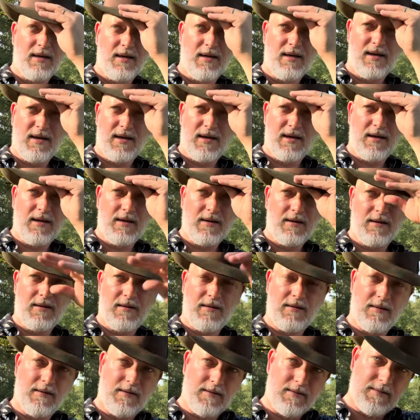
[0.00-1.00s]

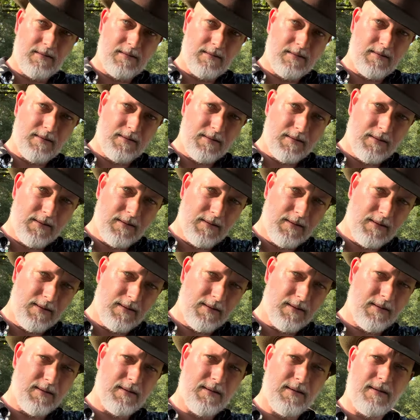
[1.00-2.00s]

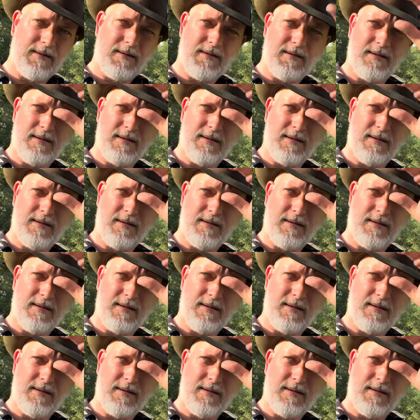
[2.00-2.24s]
Nothing is said.